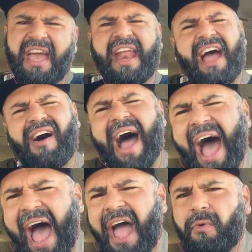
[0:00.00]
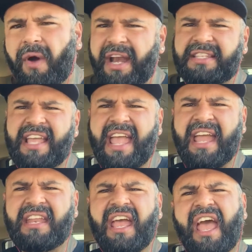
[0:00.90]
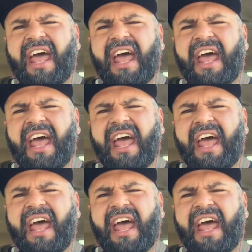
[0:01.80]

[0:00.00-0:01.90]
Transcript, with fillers: and how I want it to end,